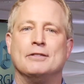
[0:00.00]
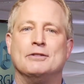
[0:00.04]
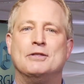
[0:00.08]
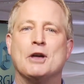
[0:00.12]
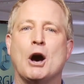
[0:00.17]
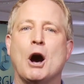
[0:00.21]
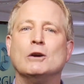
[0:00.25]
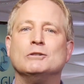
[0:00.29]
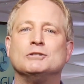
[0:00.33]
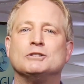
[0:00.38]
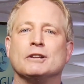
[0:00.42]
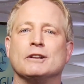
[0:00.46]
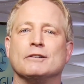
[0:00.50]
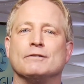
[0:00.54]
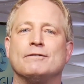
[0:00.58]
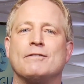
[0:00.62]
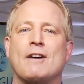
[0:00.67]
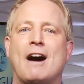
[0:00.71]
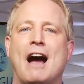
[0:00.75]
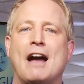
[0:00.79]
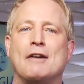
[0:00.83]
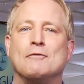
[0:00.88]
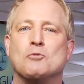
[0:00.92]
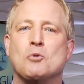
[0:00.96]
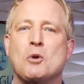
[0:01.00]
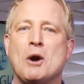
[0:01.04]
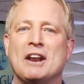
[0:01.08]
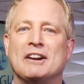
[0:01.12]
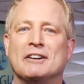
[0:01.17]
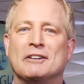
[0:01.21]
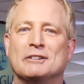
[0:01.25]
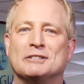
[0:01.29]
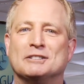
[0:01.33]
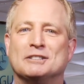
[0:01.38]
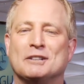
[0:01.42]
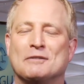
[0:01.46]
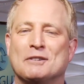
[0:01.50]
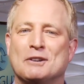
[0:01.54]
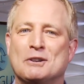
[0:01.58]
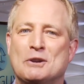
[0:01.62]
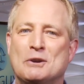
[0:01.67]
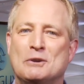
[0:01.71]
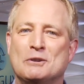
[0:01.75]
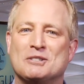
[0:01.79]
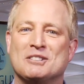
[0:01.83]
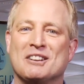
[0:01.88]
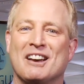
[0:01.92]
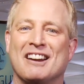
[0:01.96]
Those are the five winners of the
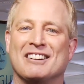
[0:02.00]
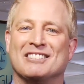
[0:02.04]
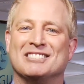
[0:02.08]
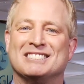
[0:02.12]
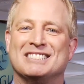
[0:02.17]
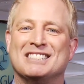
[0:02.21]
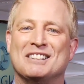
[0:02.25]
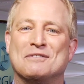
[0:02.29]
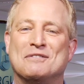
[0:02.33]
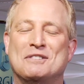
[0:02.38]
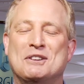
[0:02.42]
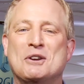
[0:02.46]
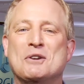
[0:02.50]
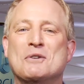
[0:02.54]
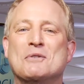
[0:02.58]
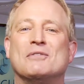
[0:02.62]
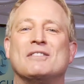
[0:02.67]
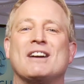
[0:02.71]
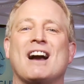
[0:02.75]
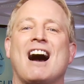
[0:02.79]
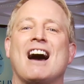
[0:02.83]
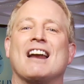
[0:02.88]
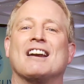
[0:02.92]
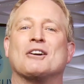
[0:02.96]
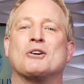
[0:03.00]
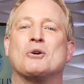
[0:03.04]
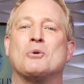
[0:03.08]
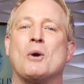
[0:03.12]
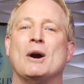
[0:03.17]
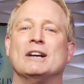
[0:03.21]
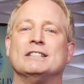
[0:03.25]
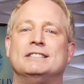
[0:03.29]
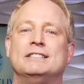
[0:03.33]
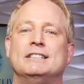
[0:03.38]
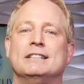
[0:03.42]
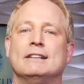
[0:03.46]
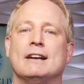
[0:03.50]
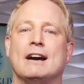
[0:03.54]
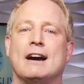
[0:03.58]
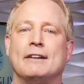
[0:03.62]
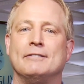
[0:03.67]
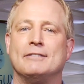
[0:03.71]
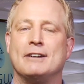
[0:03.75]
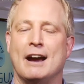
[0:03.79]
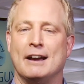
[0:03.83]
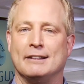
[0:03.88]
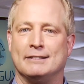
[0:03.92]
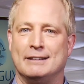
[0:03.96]
newsletters. If you've got a question,
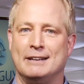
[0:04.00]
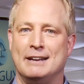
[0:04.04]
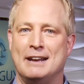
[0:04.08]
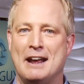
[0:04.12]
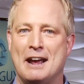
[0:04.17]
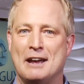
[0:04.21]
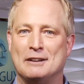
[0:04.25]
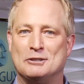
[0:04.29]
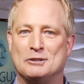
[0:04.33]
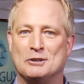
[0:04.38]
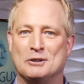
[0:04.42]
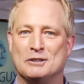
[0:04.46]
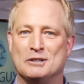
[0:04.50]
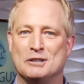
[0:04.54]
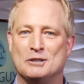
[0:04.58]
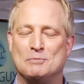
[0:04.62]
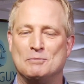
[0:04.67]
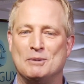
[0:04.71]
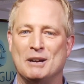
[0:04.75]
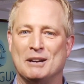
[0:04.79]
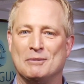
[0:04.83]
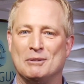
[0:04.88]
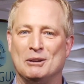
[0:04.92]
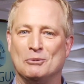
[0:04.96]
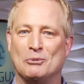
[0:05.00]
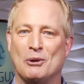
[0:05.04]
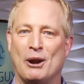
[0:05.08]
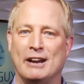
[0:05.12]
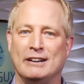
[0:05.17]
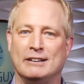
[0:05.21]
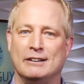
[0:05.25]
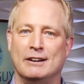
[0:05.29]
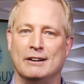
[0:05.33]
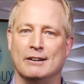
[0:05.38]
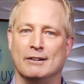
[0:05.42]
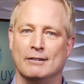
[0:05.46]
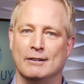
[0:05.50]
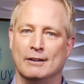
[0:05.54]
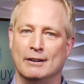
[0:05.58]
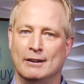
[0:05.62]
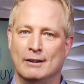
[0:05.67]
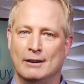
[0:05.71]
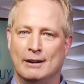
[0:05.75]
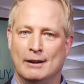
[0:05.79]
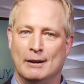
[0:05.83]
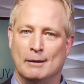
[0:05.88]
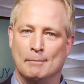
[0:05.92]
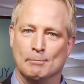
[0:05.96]
I've got the answer. Just ping me right here
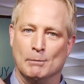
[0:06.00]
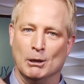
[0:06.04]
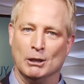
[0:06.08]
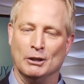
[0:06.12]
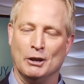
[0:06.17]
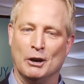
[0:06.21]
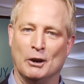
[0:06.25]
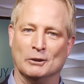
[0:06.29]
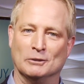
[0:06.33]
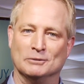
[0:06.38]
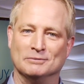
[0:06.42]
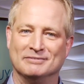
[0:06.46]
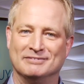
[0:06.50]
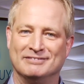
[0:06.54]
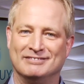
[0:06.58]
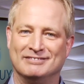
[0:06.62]
below.